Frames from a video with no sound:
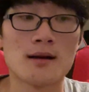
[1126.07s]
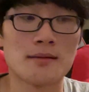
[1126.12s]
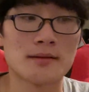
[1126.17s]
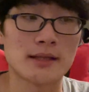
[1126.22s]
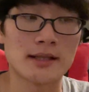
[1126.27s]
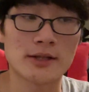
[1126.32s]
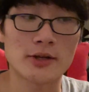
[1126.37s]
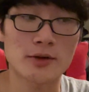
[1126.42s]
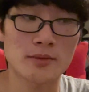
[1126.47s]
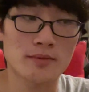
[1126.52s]

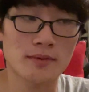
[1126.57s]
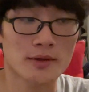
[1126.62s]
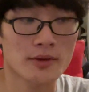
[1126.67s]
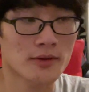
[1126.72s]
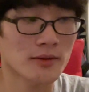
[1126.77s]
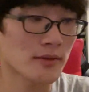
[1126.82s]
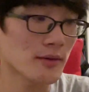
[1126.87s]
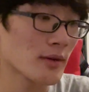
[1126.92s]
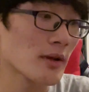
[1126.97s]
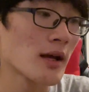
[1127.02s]
DDR
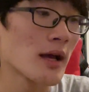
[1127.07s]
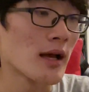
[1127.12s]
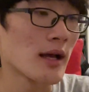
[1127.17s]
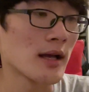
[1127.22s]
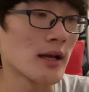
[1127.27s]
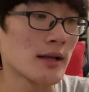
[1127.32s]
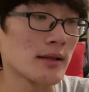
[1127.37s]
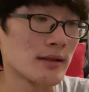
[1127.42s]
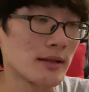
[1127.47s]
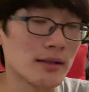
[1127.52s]
players,
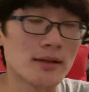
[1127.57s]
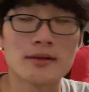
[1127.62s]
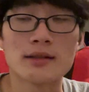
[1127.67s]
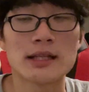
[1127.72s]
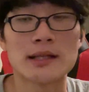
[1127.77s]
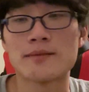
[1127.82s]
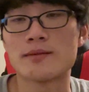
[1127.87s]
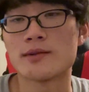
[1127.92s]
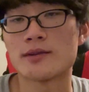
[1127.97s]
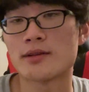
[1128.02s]
didn't
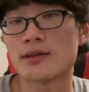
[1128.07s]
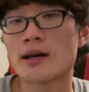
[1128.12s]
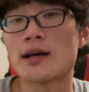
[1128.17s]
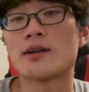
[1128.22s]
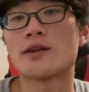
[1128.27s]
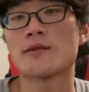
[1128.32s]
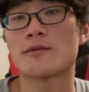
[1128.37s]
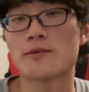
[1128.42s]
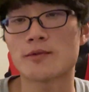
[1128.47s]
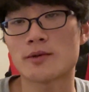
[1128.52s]
even sign
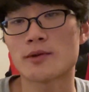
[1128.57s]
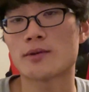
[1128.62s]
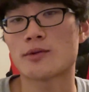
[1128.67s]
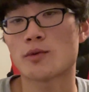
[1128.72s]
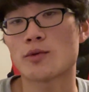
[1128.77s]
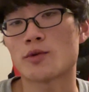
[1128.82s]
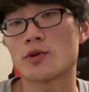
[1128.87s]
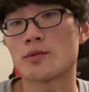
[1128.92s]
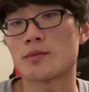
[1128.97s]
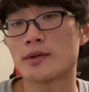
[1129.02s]
up for the
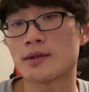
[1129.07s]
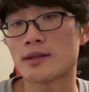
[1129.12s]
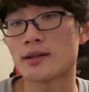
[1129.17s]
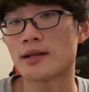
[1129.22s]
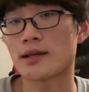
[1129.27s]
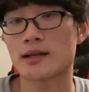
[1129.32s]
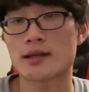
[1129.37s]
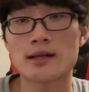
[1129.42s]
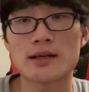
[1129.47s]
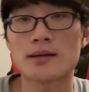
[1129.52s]
tournament
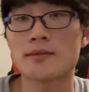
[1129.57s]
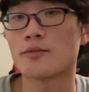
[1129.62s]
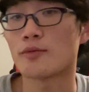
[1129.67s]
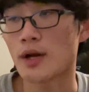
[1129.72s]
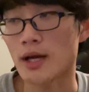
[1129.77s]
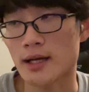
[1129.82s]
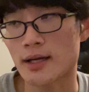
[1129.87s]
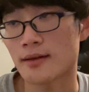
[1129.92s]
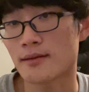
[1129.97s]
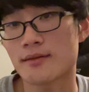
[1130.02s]
like
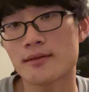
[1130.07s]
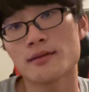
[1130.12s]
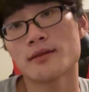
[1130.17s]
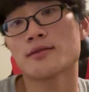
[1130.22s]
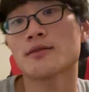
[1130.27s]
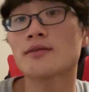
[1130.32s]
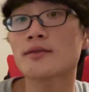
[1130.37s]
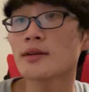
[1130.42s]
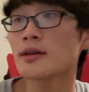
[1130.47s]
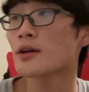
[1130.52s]
brackets, and like
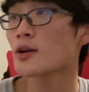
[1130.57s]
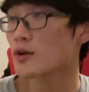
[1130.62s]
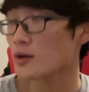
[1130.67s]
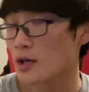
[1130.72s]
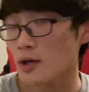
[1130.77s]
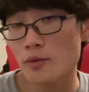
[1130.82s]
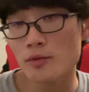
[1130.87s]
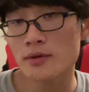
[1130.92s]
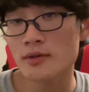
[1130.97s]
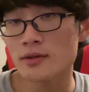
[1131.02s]
just like hung
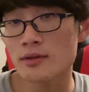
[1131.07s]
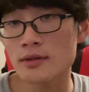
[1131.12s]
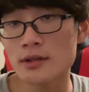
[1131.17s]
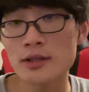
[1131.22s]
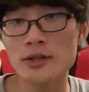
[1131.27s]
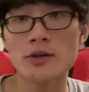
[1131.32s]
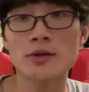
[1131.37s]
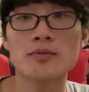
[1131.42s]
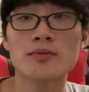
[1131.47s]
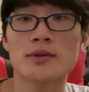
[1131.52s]
out with the
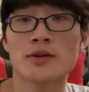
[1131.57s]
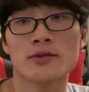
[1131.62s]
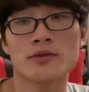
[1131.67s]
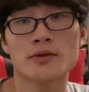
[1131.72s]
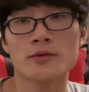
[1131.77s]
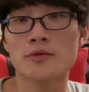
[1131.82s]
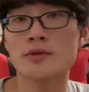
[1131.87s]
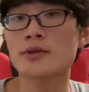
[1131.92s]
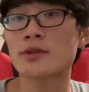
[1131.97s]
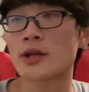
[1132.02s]
DDR players
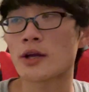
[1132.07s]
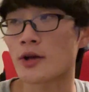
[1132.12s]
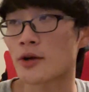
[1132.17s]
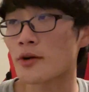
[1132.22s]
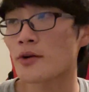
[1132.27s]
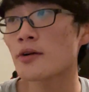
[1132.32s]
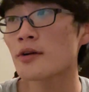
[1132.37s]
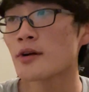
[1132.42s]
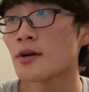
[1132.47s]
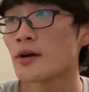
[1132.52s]
who were
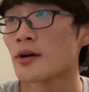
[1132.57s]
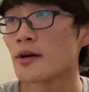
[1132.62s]
there.